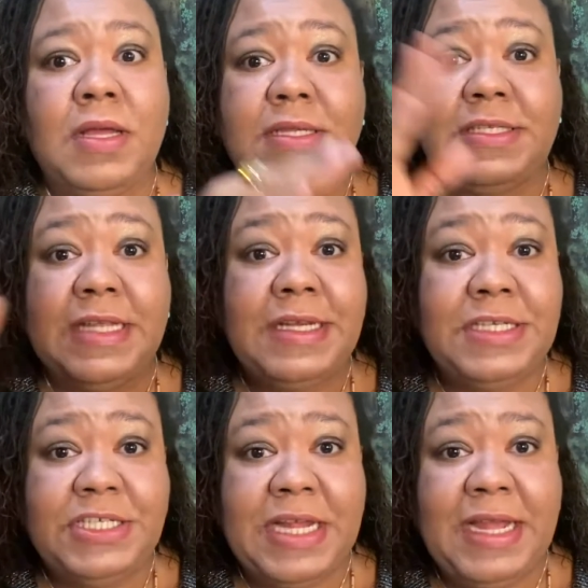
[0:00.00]

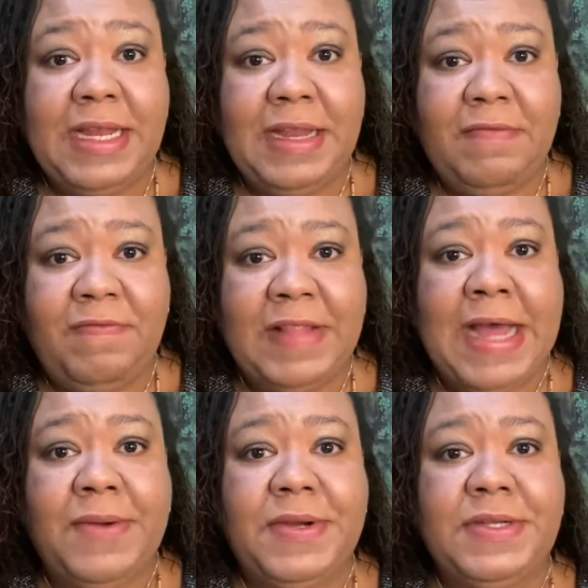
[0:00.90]
sunshine and
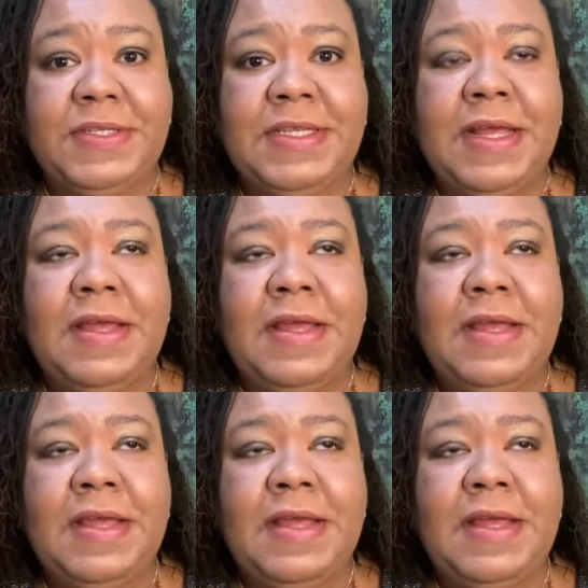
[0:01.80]
flowers